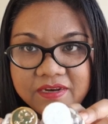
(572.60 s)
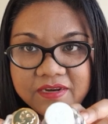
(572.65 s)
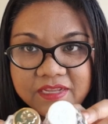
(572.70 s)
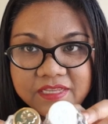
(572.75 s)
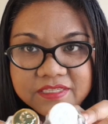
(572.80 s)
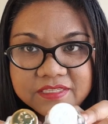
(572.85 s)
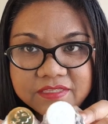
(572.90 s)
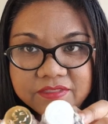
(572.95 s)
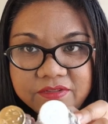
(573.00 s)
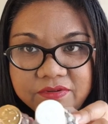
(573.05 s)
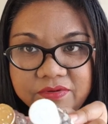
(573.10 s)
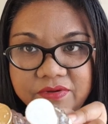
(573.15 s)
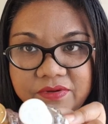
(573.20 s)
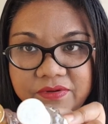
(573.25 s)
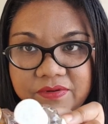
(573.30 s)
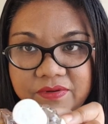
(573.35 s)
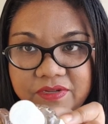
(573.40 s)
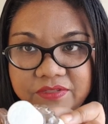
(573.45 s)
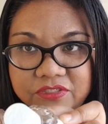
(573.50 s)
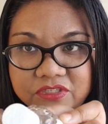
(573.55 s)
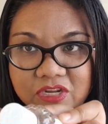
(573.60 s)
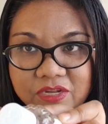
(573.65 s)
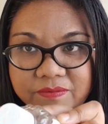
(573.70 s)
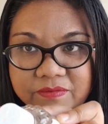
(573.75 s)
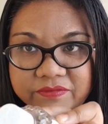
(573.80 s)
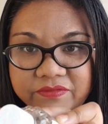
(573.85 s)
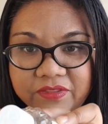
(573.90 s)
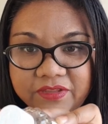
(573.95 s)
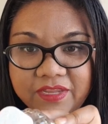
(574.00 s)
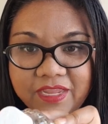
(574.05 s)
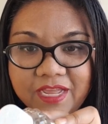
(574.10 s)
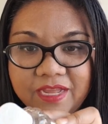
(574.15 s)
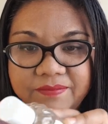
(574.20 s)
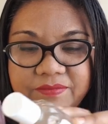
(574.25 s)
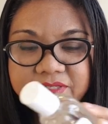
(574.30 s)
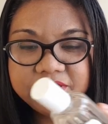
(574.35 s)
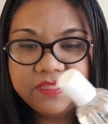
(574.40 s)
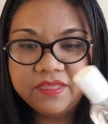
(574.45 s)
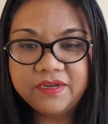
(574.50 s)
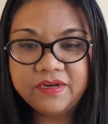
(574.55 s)
nice logo on top of the
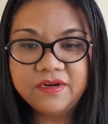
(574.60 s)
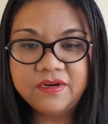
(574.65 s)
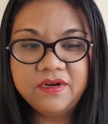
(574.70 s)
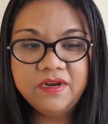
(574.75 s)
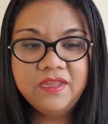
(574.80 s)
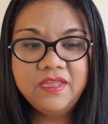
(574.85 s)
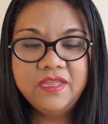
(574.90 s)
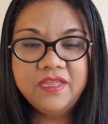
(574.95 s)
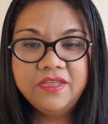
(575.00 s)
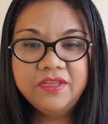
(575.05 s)
caps there.